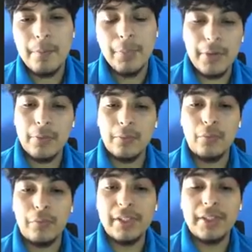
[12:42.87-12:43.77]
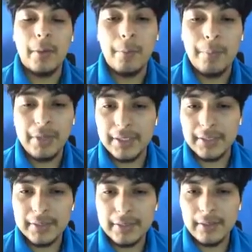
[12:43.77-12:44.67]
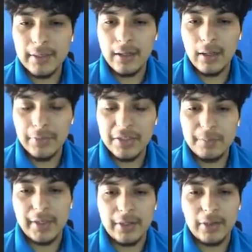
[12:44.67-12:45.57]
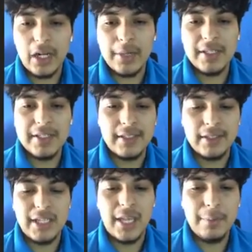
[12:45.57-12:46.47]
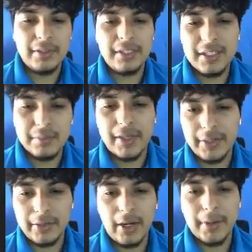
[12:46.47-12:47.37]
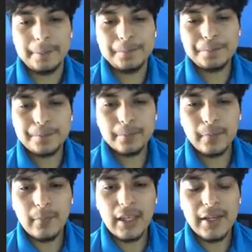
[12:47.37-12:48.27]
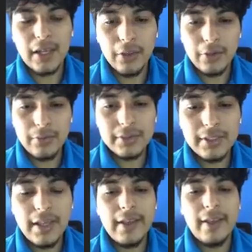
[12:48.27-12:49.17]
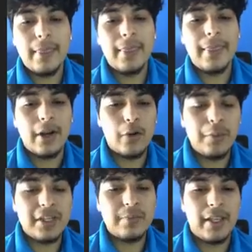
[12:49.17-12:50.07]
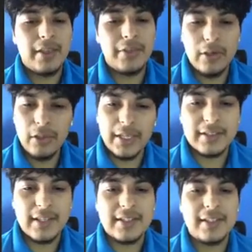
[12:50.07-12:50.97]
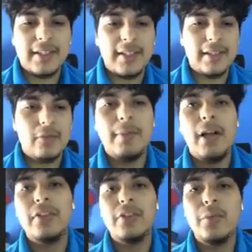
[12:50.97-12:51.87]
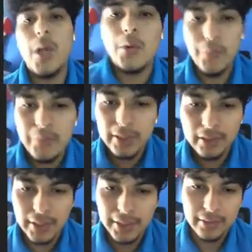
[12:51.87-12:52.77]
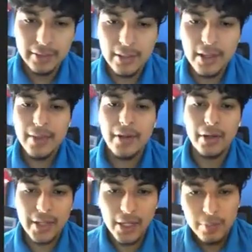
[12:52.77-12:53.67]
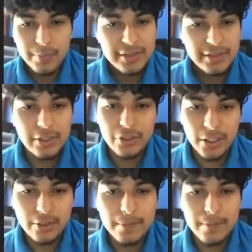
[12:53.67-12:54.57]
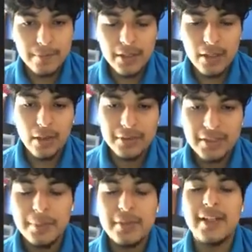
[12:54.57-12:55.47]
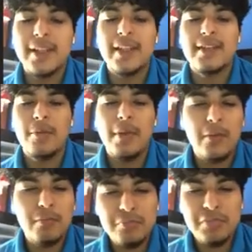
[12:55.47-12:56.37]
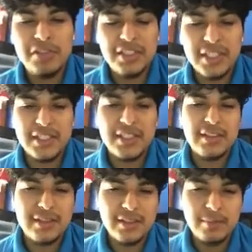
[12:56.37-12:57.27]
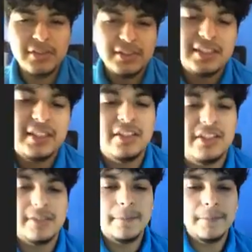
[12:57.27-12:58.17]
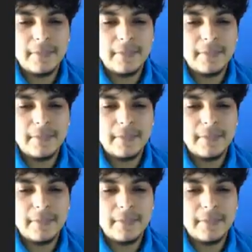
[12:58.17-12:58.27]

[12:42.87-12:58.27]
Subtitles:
But really the biggest of the spider crabs is the Japanese spider crab. Now their wingspan, their leg size can get to about 12 feet in length. Their carapace, their shell on top, can get to about 6 inches,